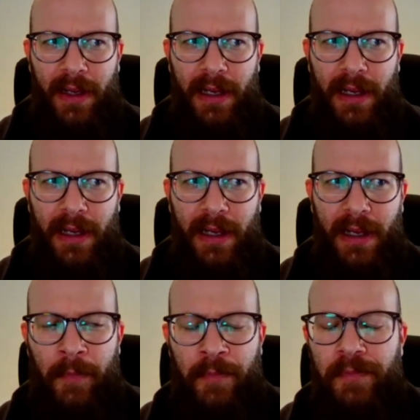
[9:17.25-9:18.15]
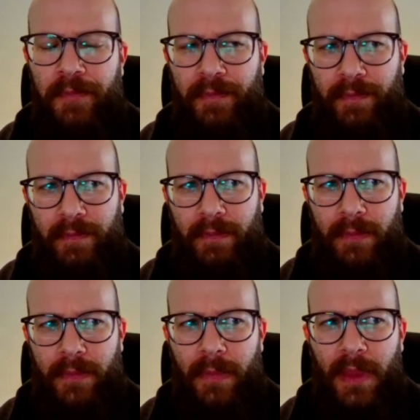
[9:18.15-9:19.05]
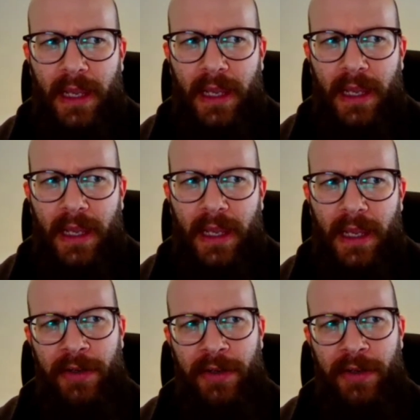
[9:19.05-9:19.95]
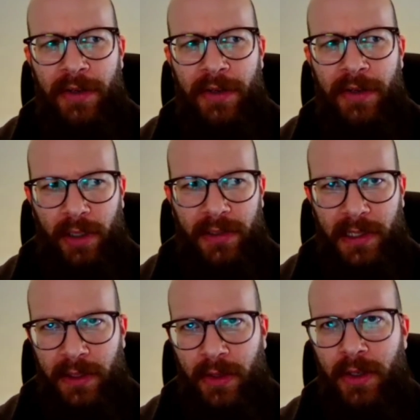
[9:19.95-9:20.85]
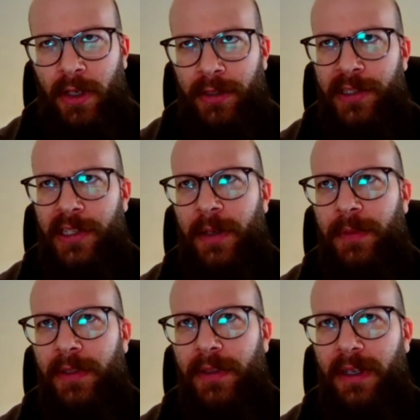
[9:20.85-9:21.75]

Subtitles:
Um, and machine learning brought a new concept.